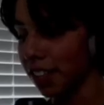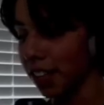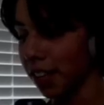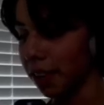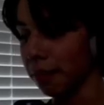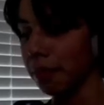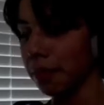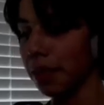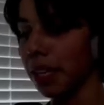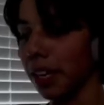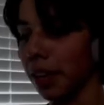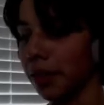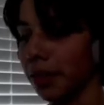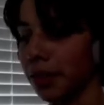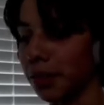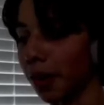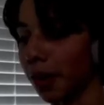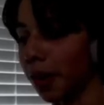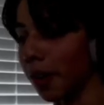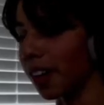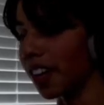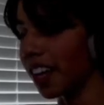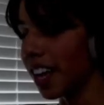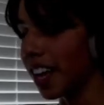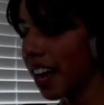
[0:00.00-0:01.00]
to like meetups,
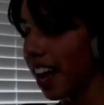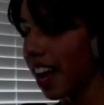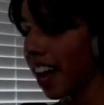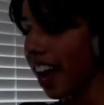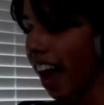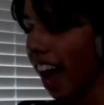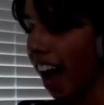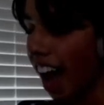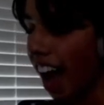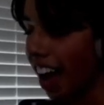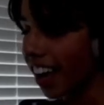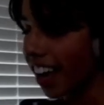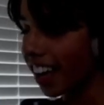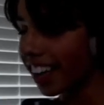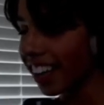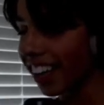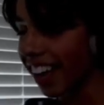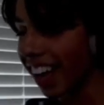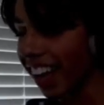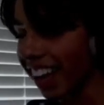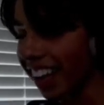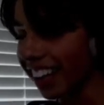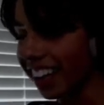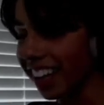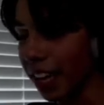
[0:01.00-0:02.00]
bro. I
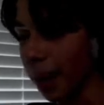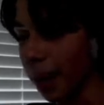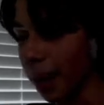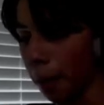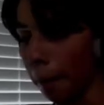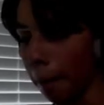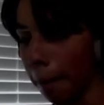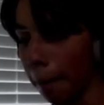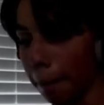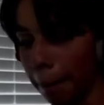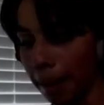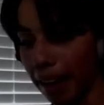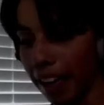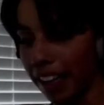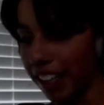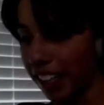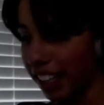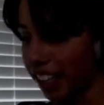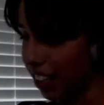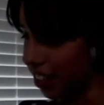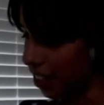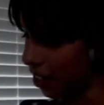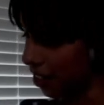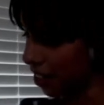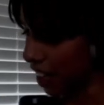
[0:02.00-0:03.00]
like
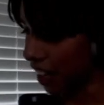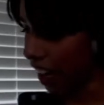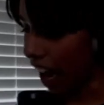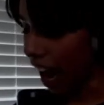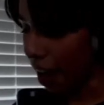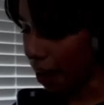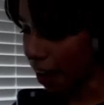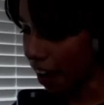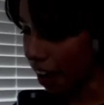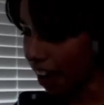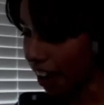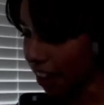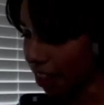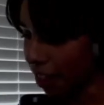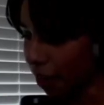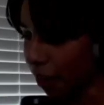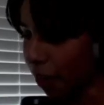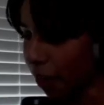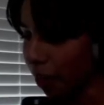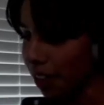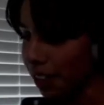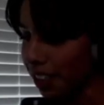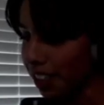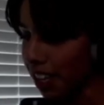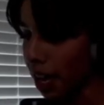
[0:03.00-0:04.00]
barely the
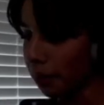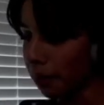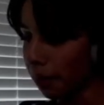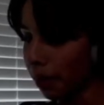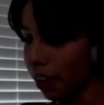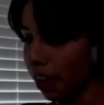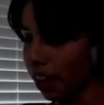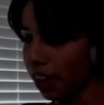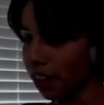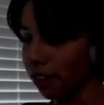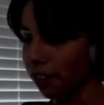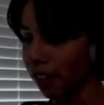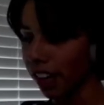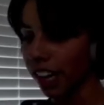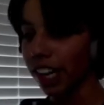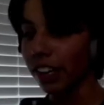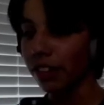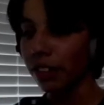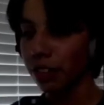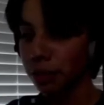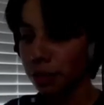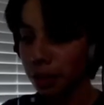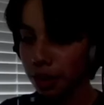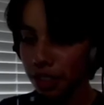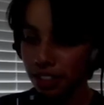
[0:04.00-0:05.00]
one time I got invited
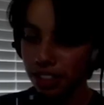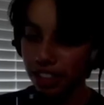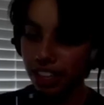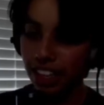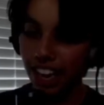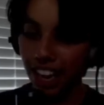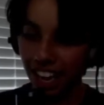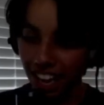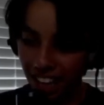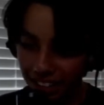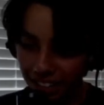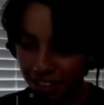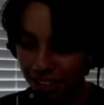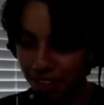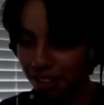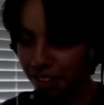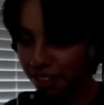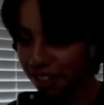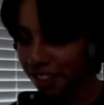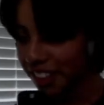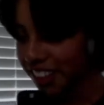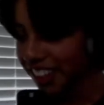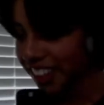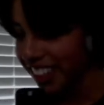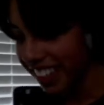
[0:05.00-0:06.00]
was because I asked
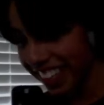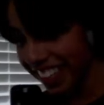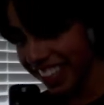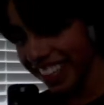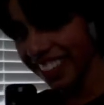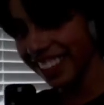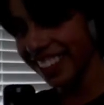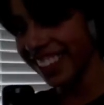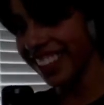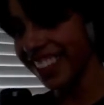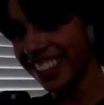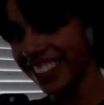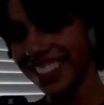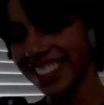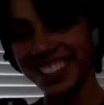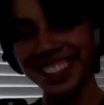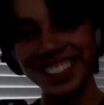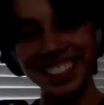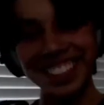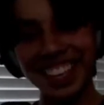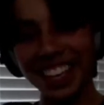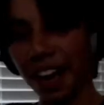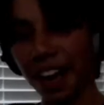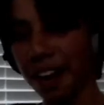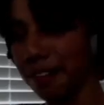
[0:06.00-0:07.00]
to, and it's
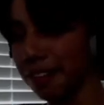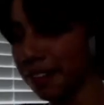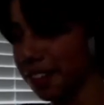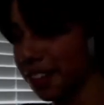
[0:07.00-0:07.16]
just like I've